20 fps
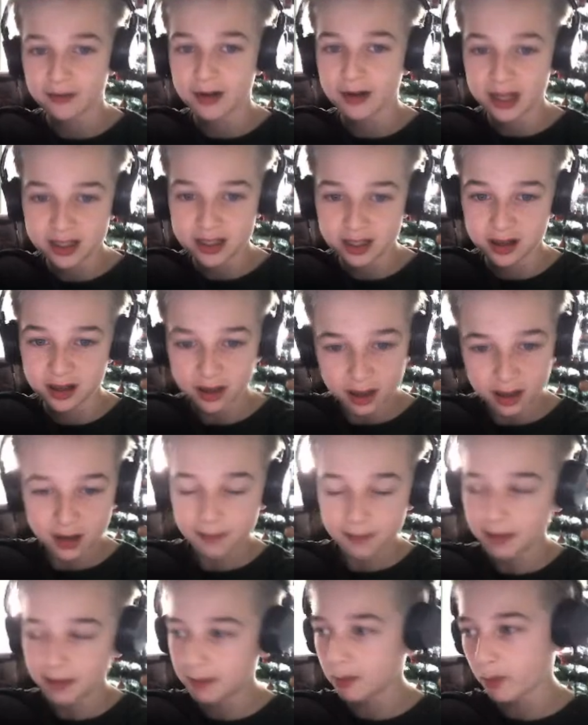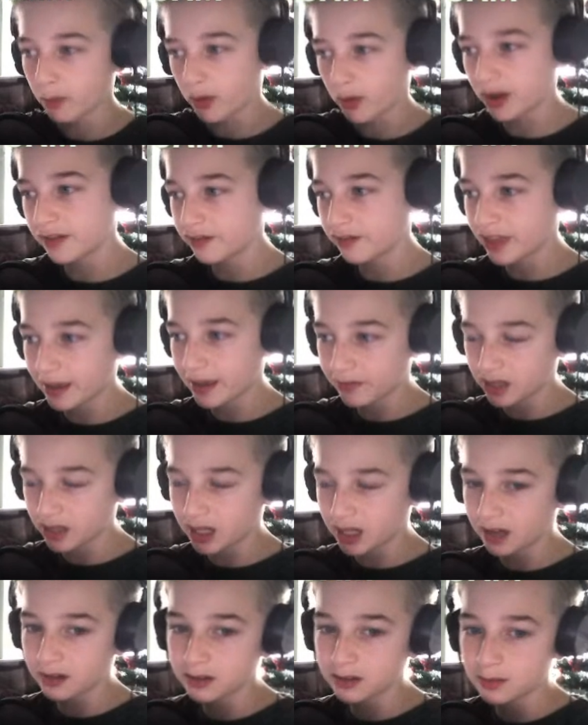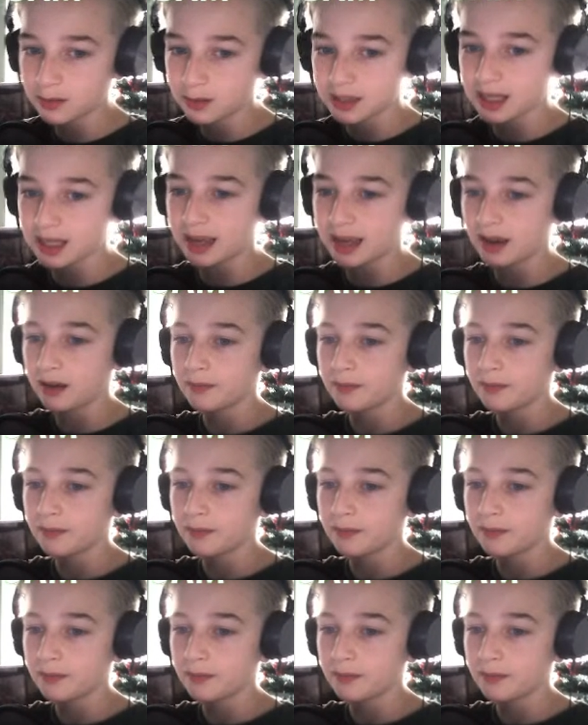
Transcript: just get demonetized for no entire reason.